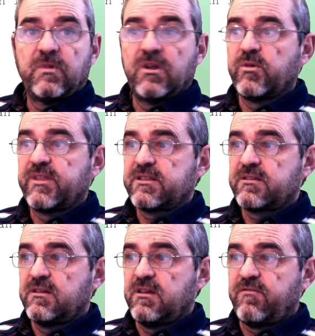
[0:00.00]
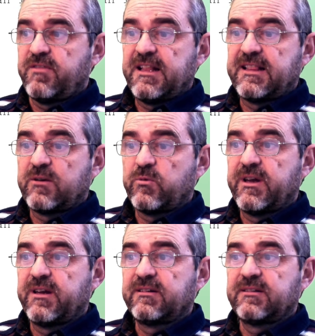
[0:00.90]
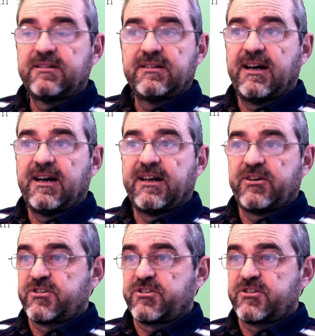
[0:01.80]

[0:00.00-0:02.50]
Know that if delta were an